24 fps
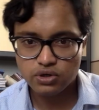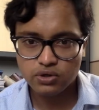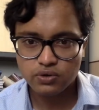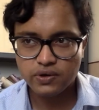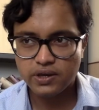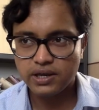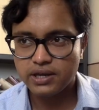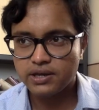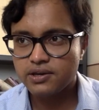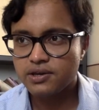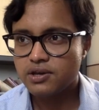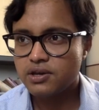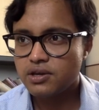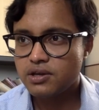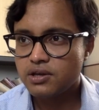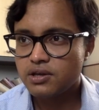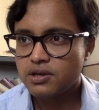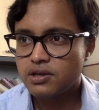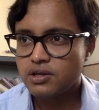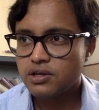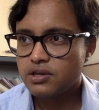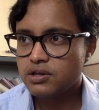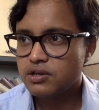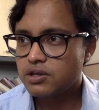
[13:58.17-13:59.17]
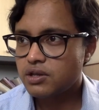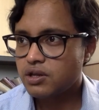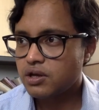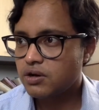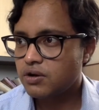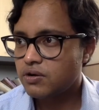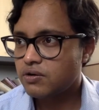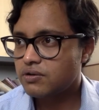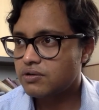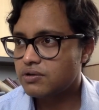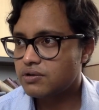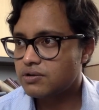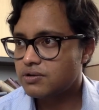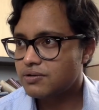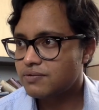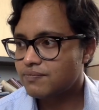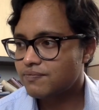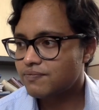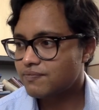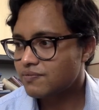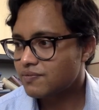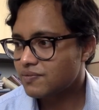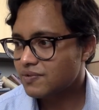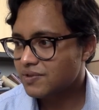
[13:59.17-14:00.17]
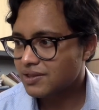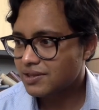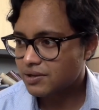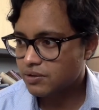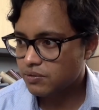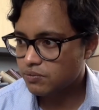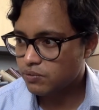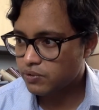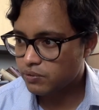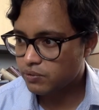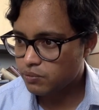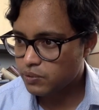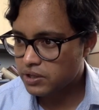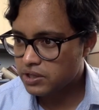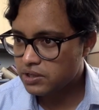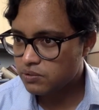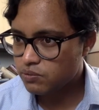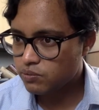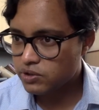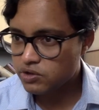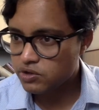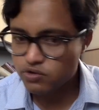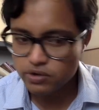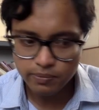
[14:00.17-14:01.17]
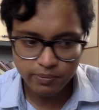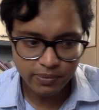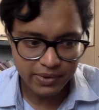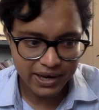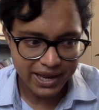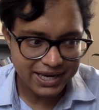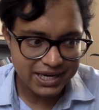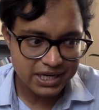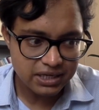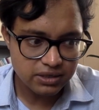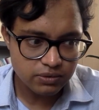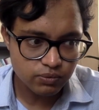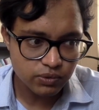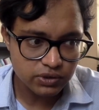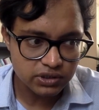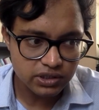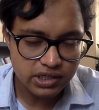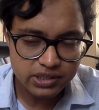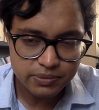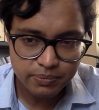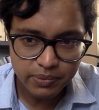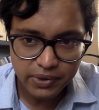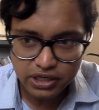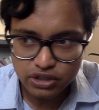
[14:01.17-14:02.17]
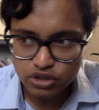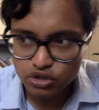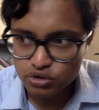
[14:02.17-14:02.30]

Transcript: Okay, now when you apply it with respect